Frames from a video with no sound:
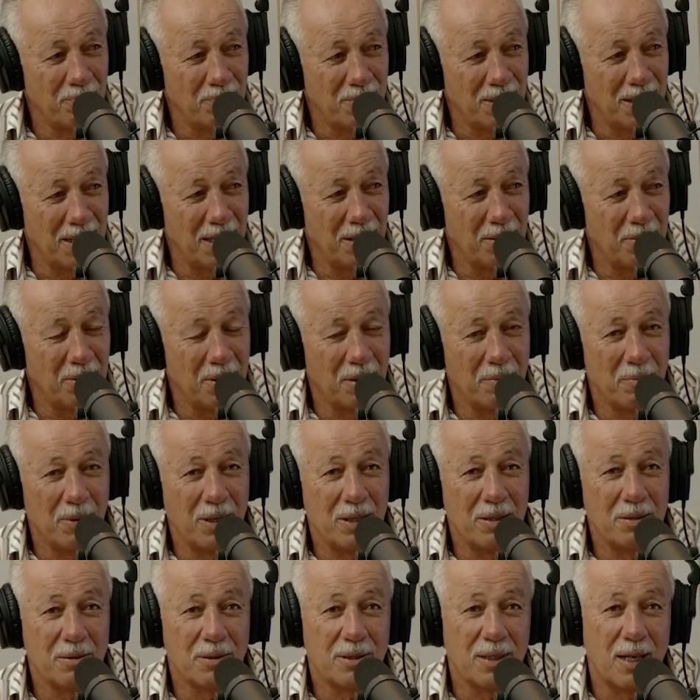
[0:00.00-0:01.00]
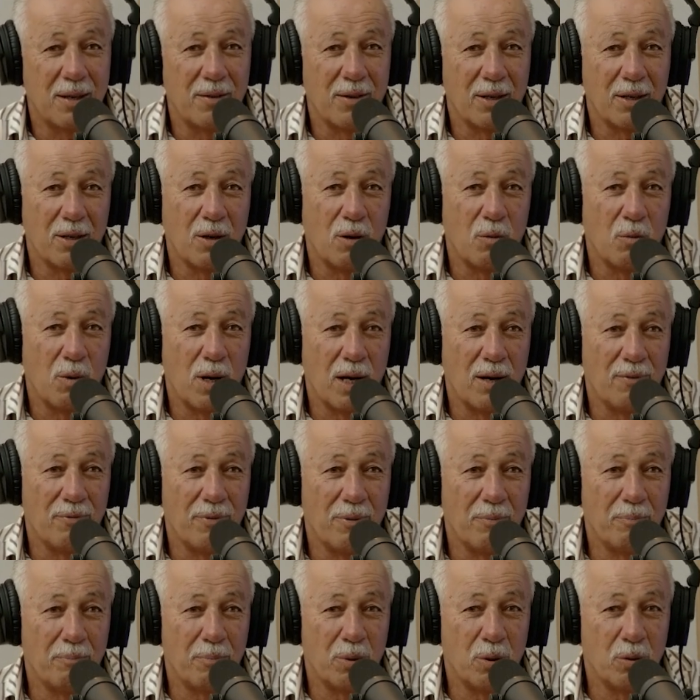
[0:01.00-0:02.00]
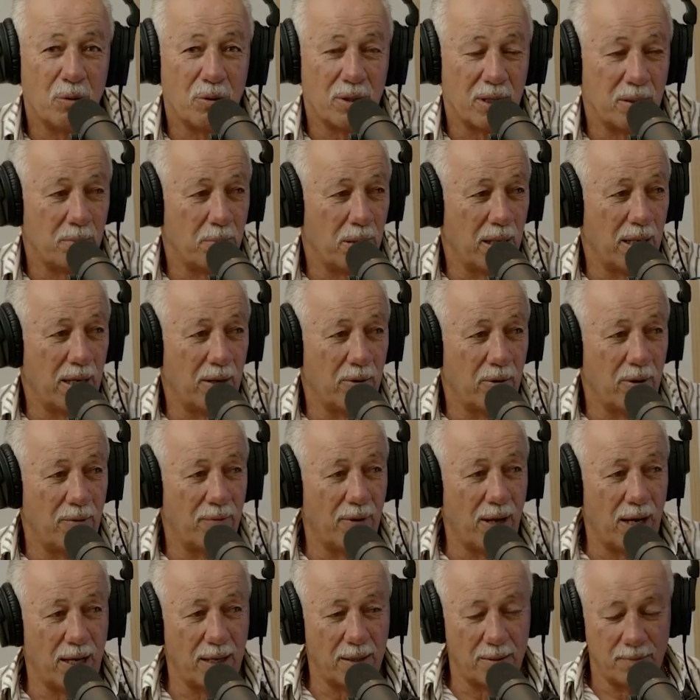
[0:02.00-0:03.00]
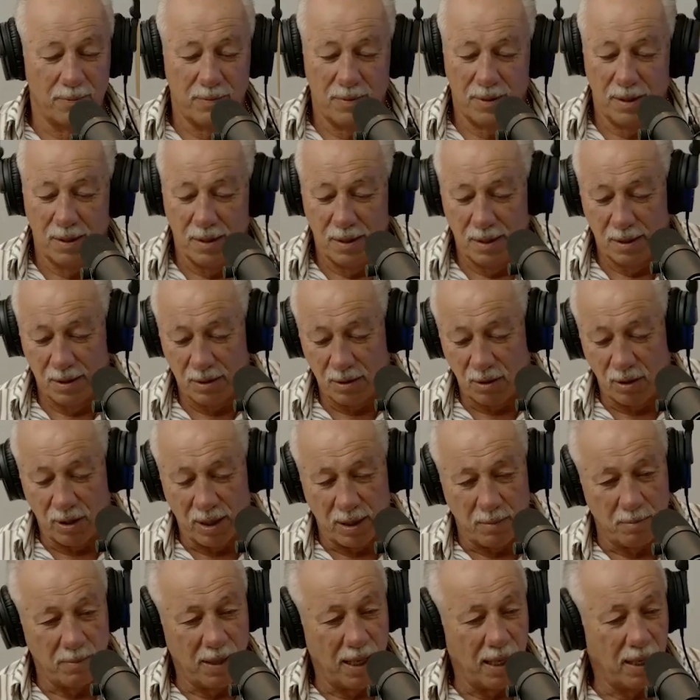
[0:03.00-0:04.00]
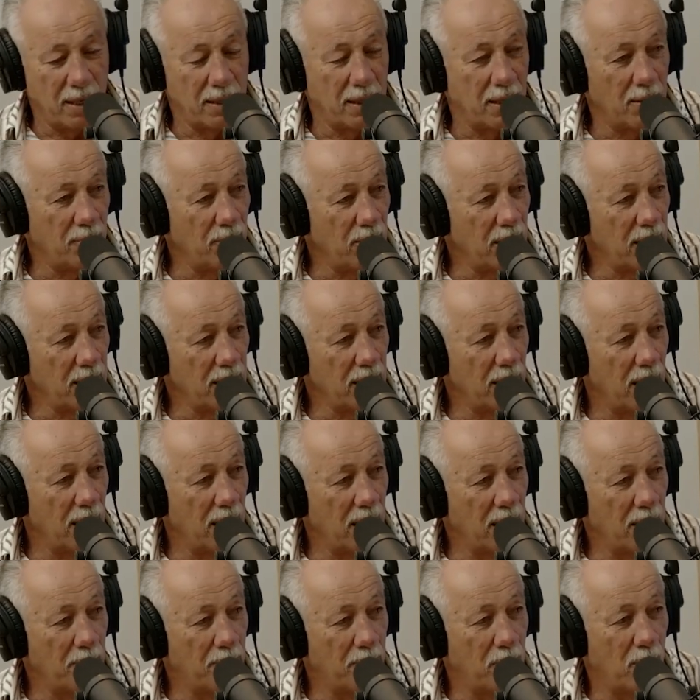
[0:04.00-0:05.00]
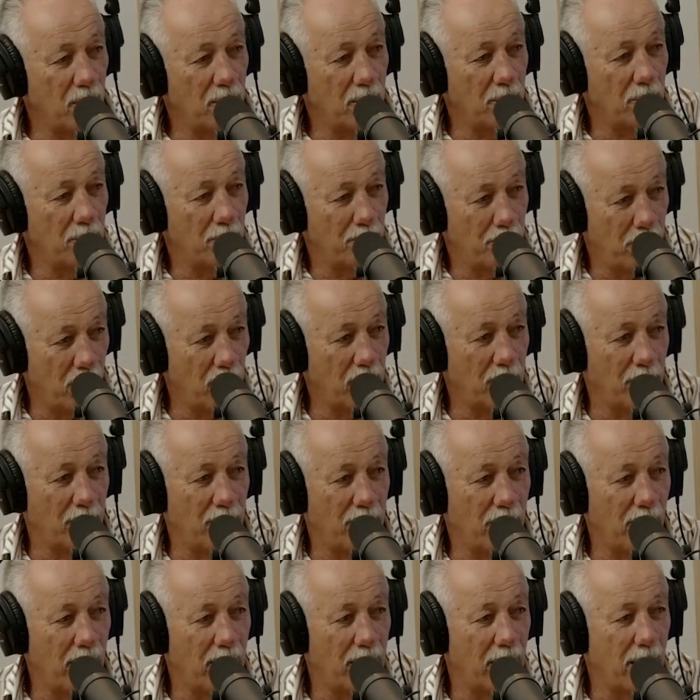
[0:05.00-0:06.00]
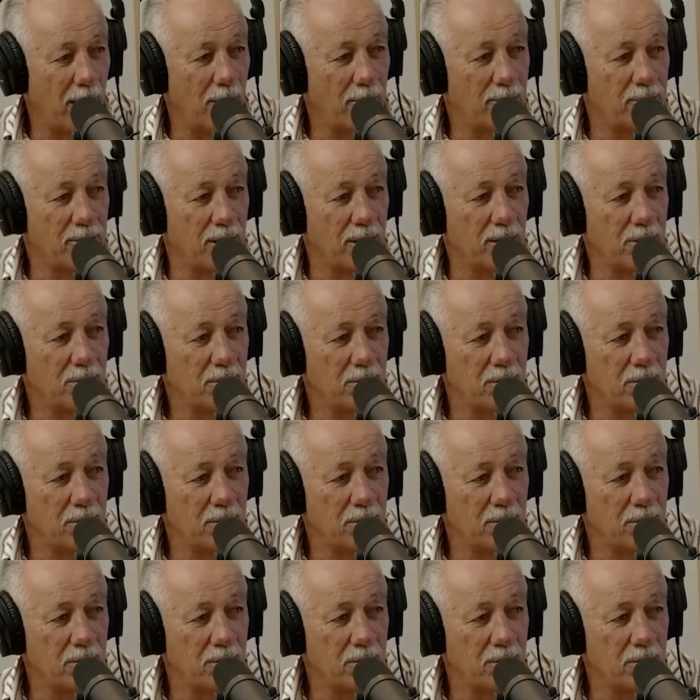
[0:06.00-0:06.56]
You know what I mean? So they got one of them, Baldy Blair, and they got him down in the bottom of that hotel.